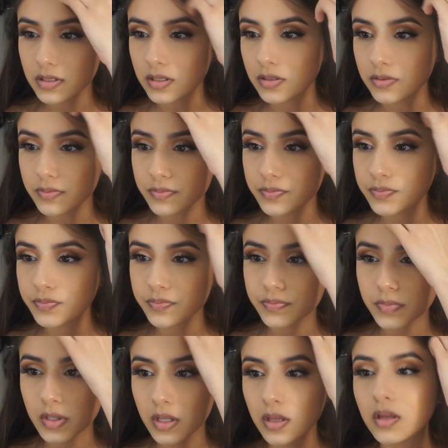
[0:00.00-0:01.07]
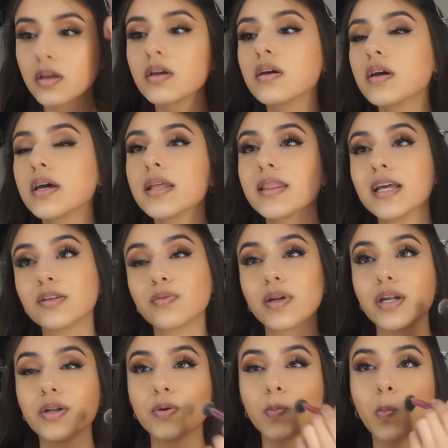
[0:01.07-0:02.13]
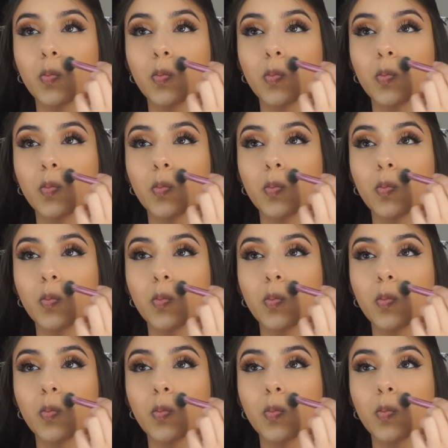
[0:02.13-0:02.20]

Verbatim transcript: so that's what I do.